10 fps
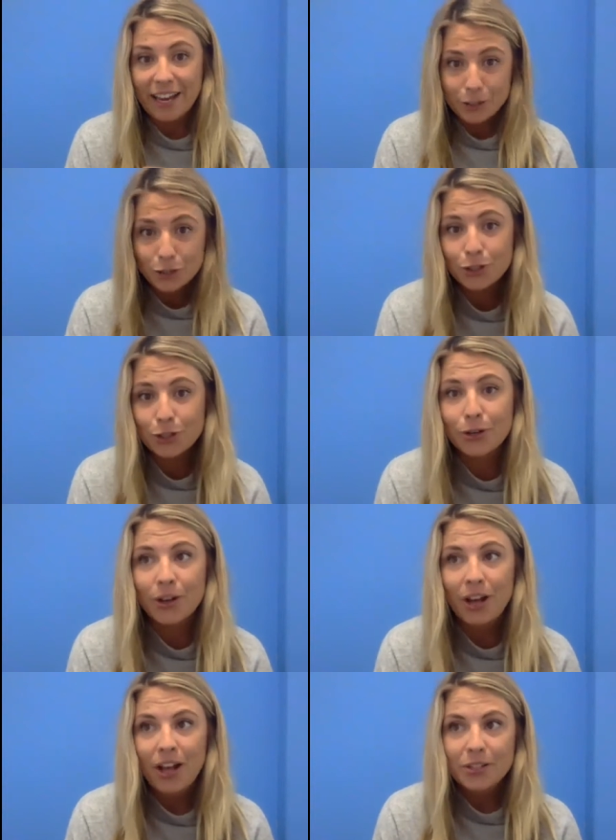into
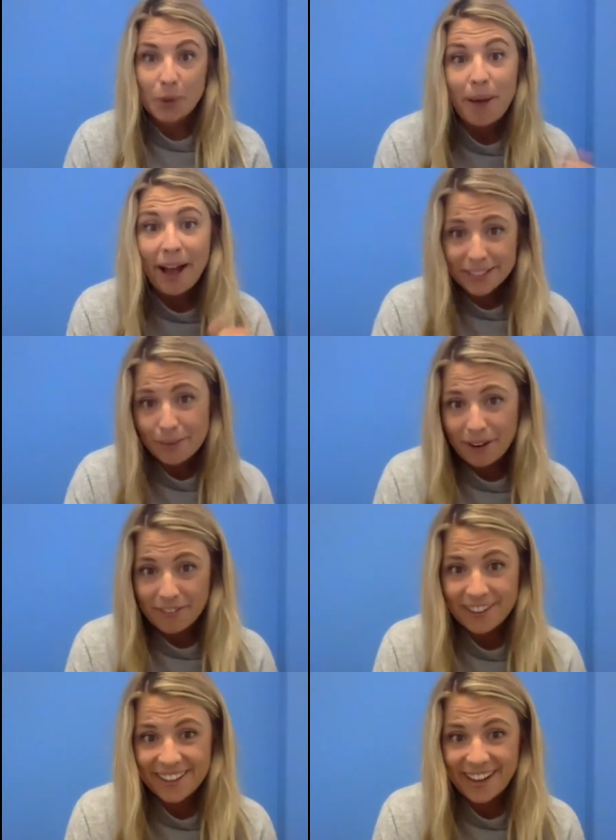so I packed up
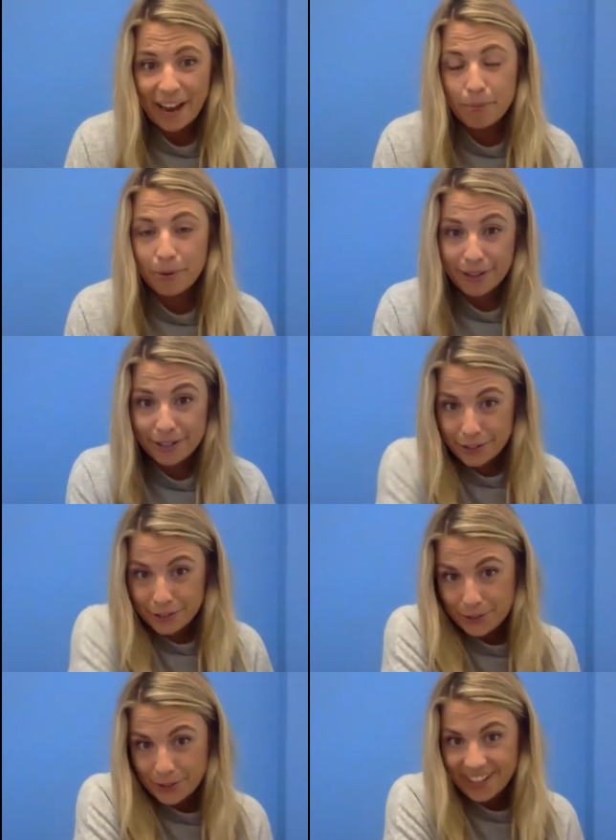everything and put it into
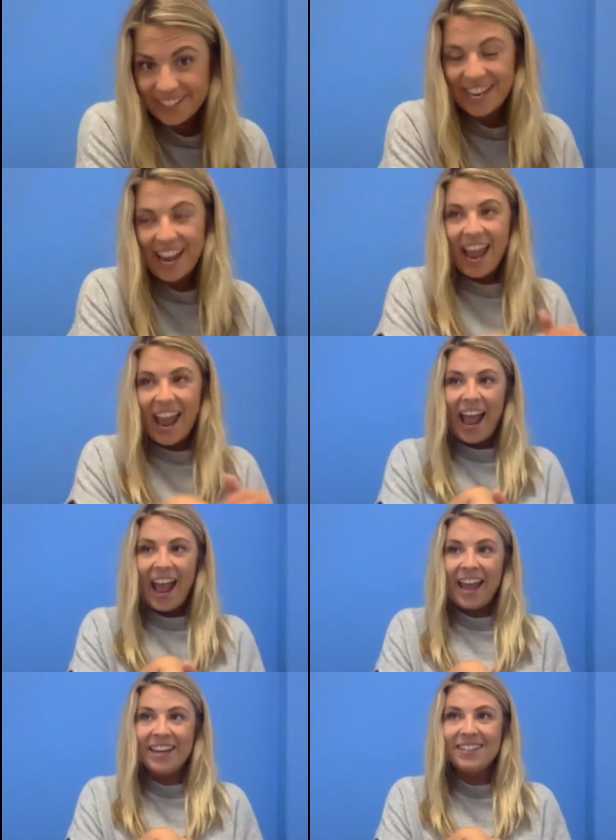storage
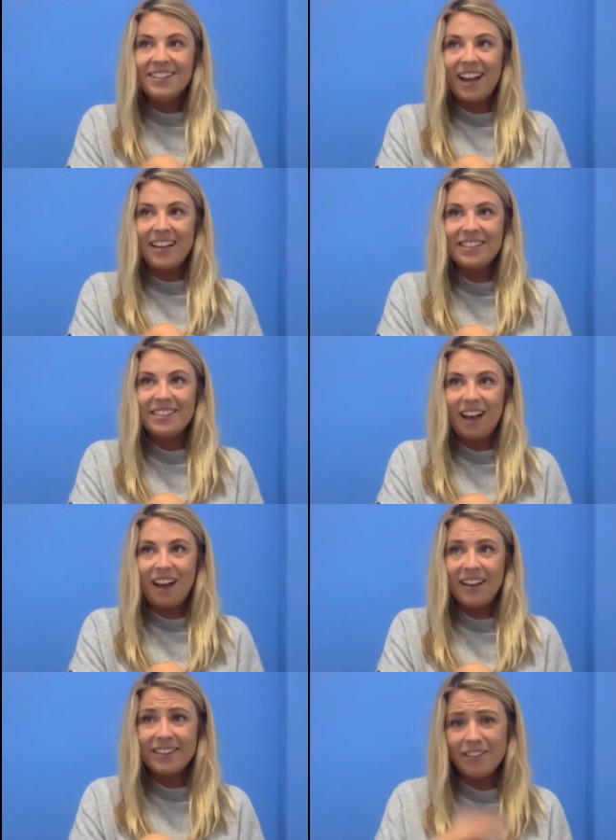and I
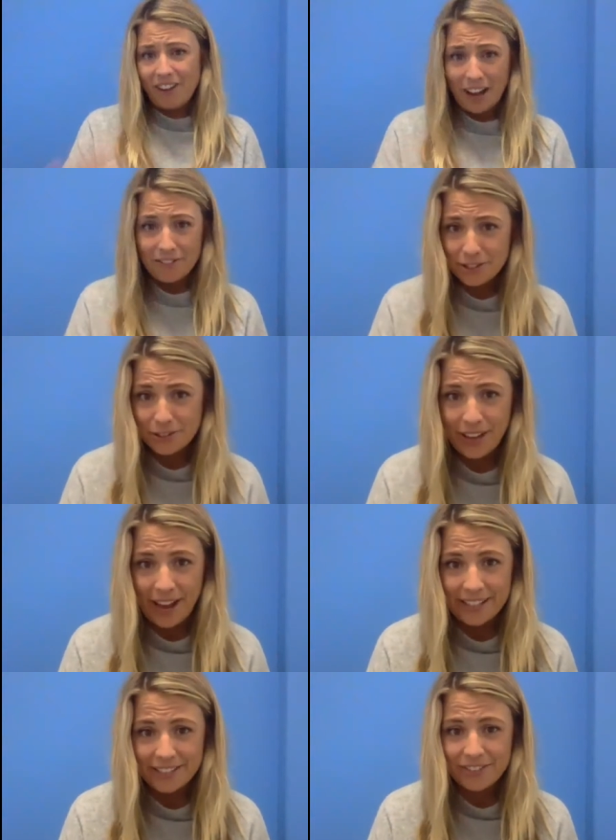started living out of a
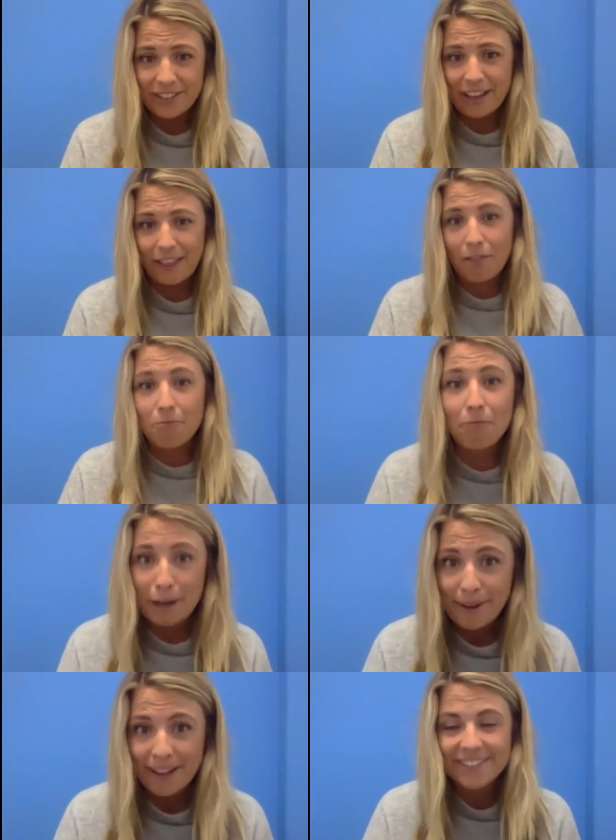suitcase for like
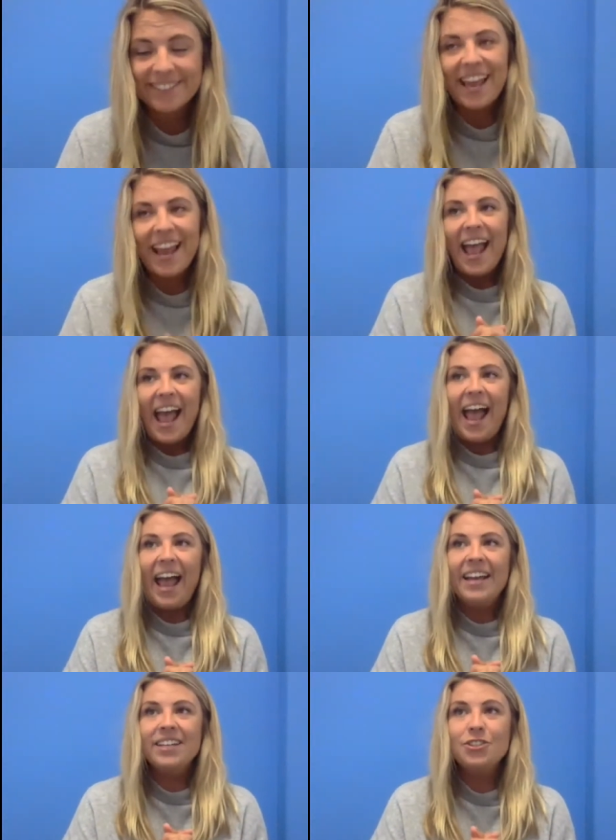three months
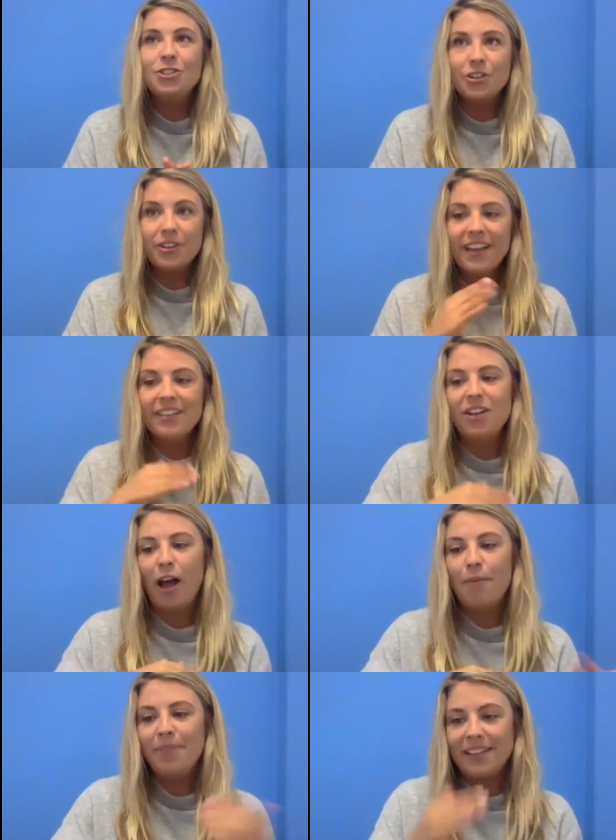and during that
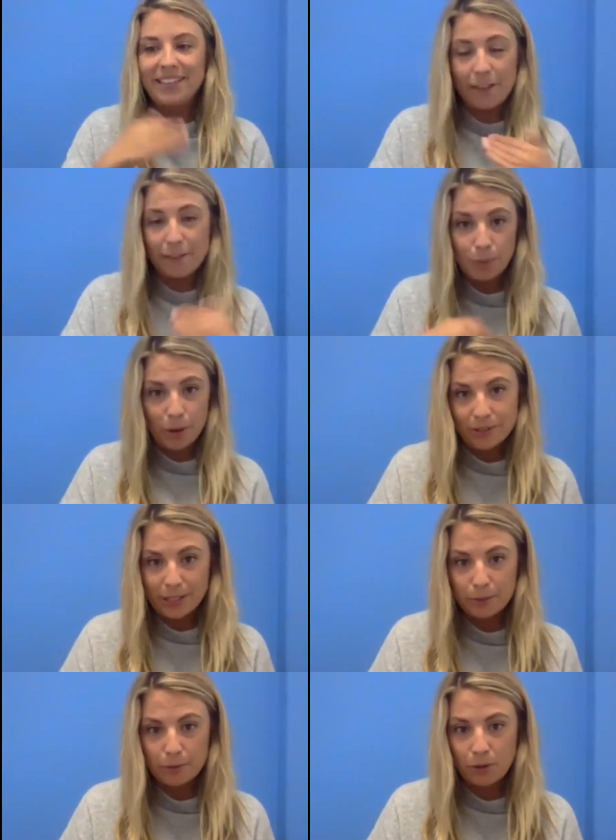time that's how this
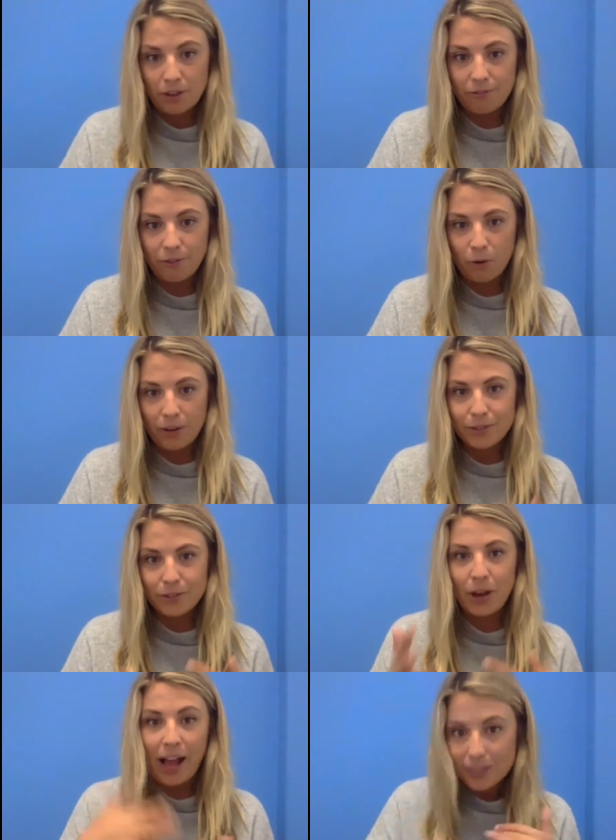process was all unfolding
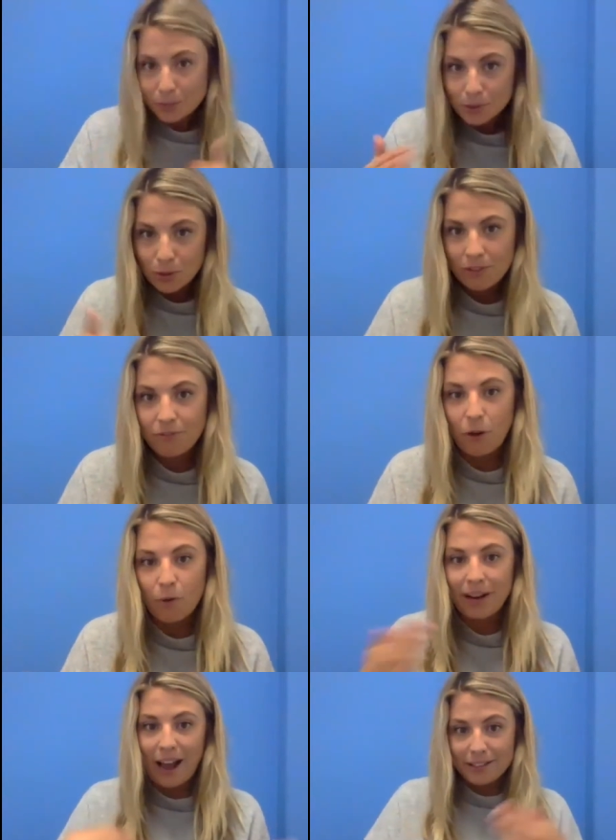so as it was all
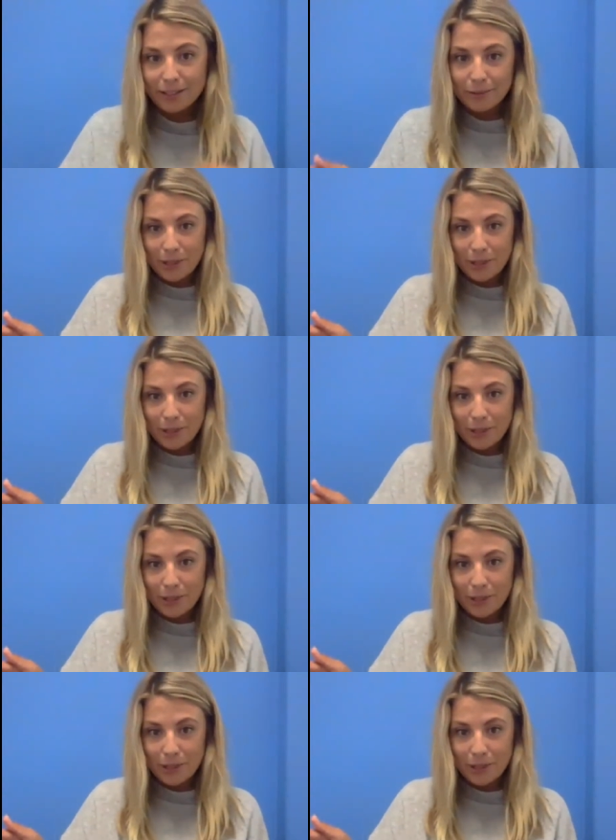unfolding as I was